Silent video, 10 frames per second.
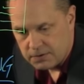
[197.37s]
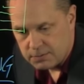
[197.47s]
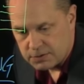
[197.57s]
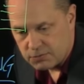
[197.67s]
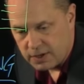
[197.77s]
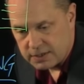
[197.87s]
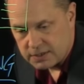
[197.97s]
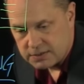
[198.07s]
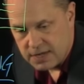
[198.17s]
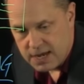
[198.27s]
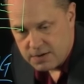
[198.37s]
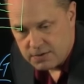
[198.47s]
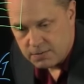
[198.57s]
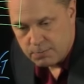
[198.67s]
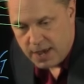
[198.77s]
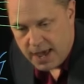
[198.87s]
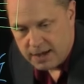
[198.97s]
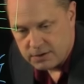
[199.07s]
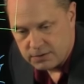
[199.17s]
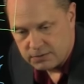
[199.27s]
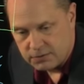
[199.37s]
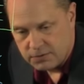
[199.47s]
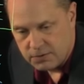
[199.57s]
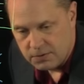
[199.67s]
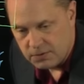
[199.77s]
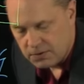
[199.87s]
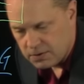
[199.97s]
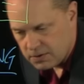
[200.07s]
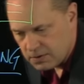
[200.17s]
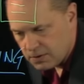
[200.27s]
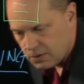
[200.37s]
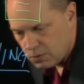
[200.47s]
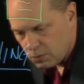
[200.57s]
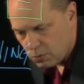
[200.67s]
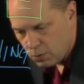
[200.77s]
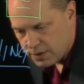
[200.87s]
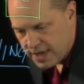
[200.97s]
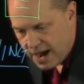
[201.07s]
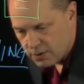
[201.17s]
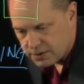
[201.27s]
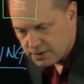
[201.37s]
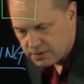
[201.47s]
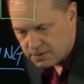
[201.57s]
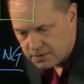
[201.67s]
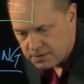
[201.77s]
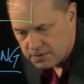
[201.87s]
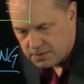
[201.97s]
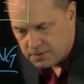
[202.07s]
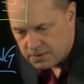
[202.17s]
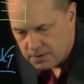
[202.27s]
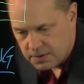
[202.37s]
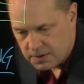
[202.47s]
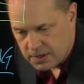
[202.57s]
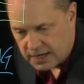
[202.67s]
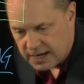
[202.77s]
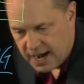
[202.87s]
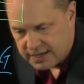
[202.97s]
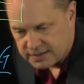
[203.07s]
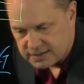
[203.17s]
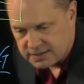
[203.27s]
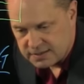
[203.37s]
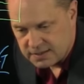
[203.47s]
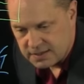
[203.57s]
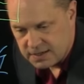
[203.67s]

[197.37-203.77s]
Let me just write this down. Patterns without guidance.